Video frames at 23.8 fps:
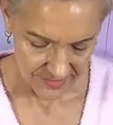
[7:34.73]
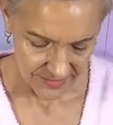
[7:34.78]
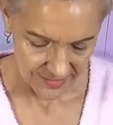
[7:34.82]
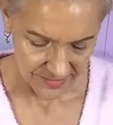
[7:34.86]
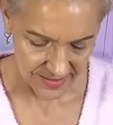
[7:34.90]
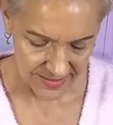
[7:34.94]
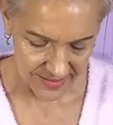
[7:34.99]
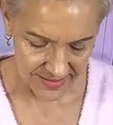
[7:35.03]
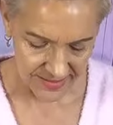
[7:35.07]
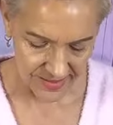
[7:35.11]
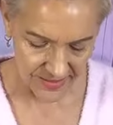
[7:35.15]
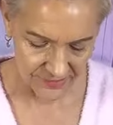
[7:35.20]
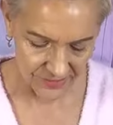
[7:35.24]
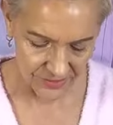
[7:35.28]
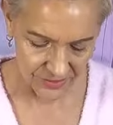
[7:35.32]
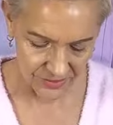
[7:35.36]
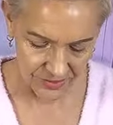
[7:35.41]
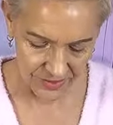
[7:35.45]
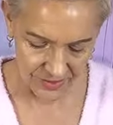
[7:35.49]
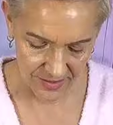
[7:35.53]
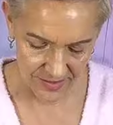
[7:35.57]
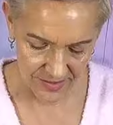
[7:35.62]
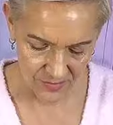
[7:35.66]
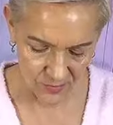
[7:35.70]
Let's have a
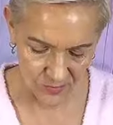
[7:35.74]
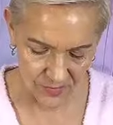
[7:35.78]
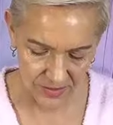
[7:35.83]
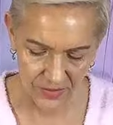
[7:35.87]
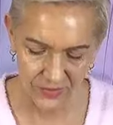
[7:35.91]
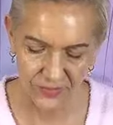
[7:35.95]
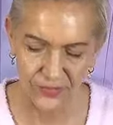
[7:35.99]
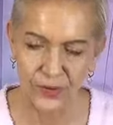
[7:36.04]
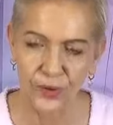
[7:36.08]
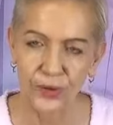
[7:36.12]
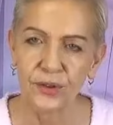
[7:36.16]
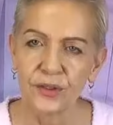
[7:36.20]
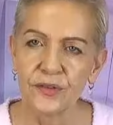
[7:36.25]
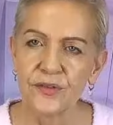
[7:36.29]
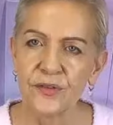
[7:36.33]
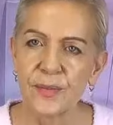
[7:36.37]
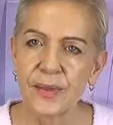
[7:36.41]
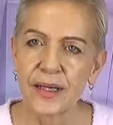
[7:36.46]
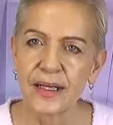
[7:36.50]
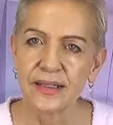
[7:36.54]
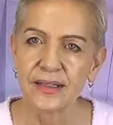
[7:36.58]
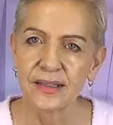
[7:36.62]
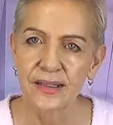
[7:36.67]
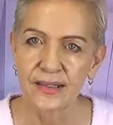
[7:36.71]
look at this windfall of
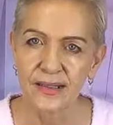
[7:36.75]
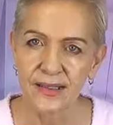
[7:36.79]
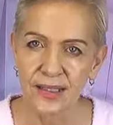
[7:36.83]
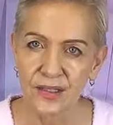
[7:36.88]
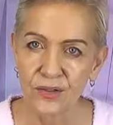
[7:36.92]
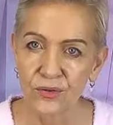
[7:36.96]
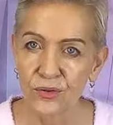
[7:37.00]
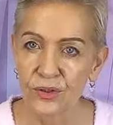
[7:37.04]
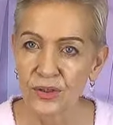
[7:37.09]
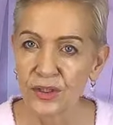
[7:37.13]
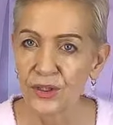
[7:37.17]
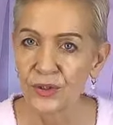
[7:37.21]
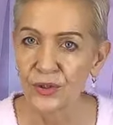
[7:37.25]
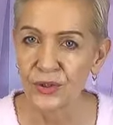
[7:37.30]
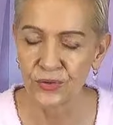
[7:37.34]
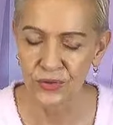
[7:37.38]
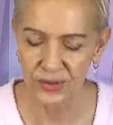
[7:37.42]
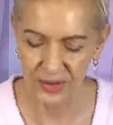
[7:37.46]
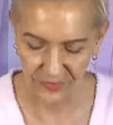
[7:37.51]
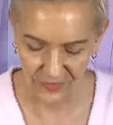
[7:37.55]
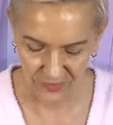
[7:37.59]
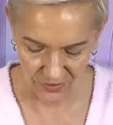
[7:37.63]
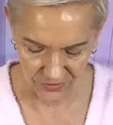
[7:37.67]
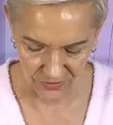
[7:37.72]
abundance here, or
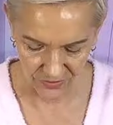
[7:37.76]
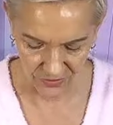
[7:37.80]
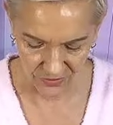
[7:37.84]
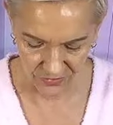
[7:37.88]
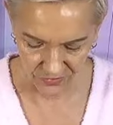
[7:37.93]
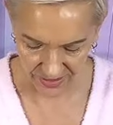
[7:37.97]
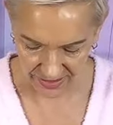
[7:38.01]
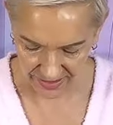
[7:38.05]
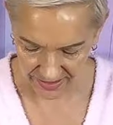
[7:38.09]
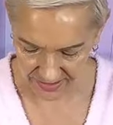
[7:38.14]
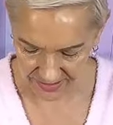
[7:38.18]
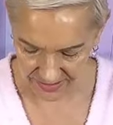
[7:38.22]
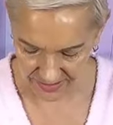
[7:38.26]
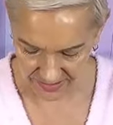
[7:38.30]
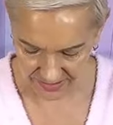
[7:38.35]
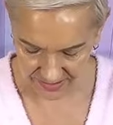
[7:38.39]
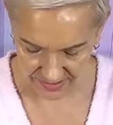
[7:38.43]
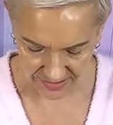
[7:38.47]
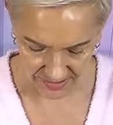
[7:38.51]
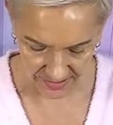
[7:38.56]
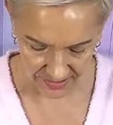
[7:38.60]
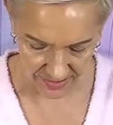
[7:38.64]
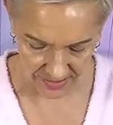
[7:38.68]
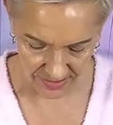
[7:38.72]
lucrative contract,
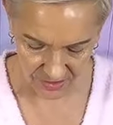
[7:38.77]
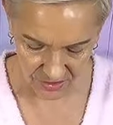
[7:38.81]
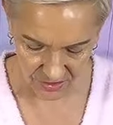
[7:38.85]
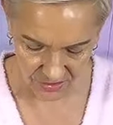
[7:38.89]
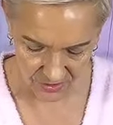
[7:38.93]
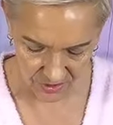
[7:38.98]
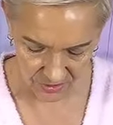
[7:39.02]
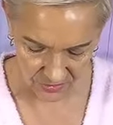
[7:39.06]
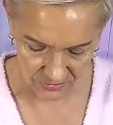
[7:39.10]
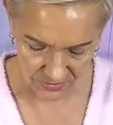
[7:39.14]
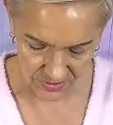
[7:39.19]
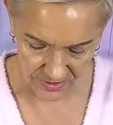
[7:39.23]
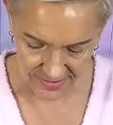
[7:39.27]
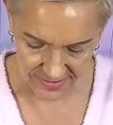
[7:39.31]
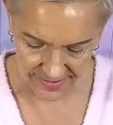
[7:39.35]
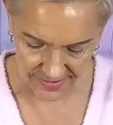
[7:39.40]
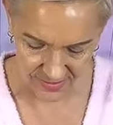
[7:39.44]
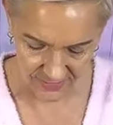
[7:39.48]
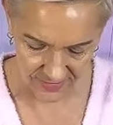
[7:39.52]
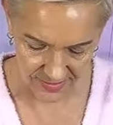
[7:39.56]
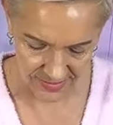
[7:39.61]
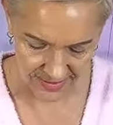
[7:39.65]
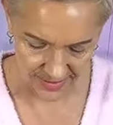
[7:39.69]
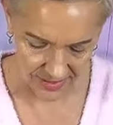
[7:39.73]
and you're holding
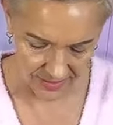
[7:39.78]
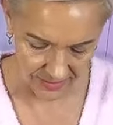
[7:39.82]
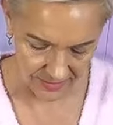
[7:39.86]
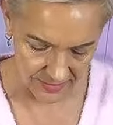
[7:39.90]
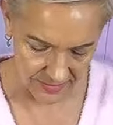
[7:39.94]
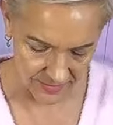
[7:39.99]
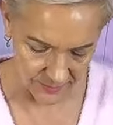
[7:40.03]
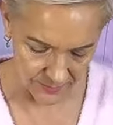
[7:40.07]
yourself stuck a